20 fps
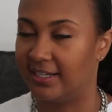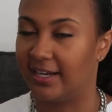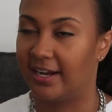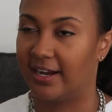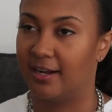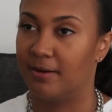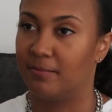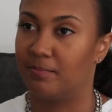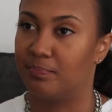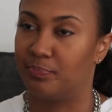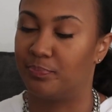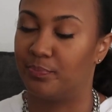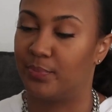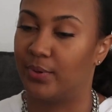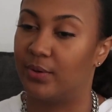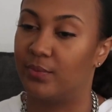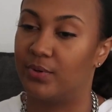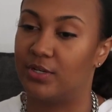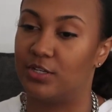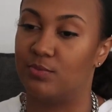Yeah.
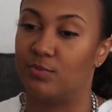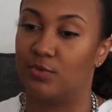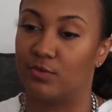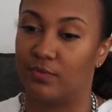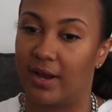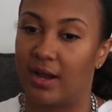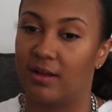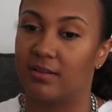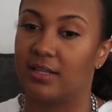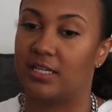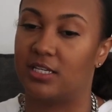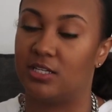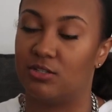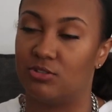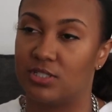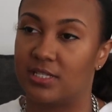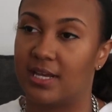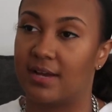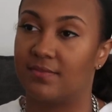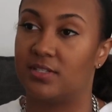But when you move out, like,
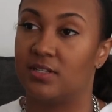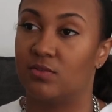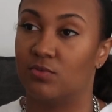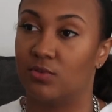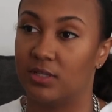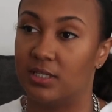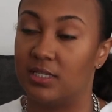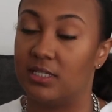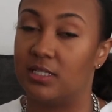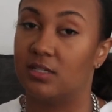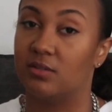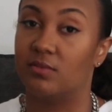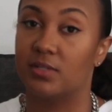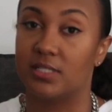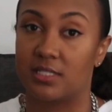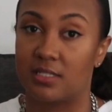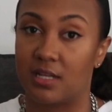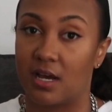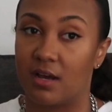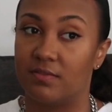you just have to really deal
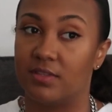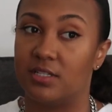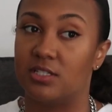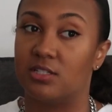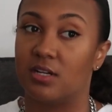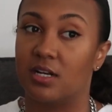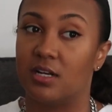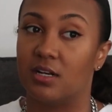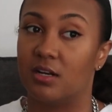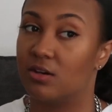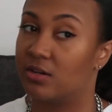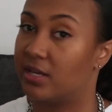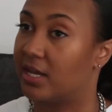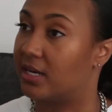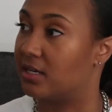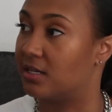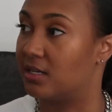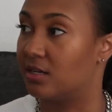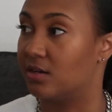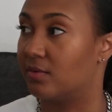with stuff that you didn't know you
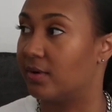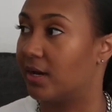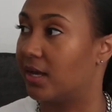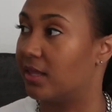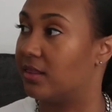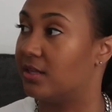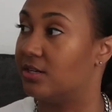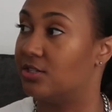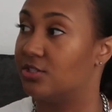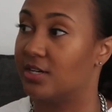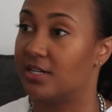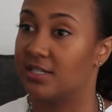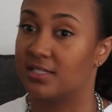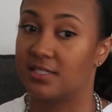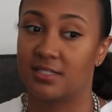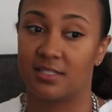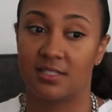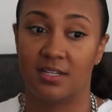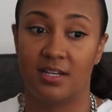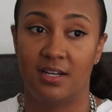had to deal with, and
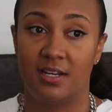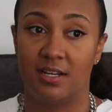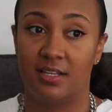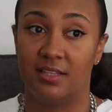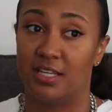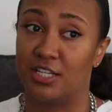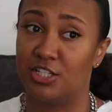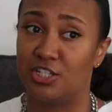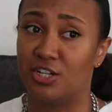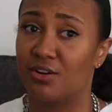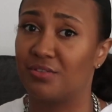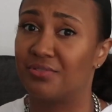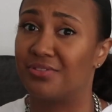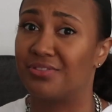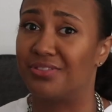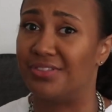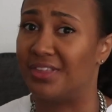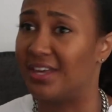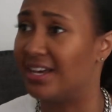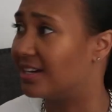just things you
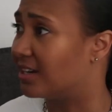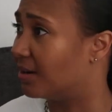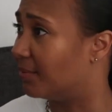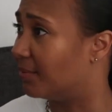don't think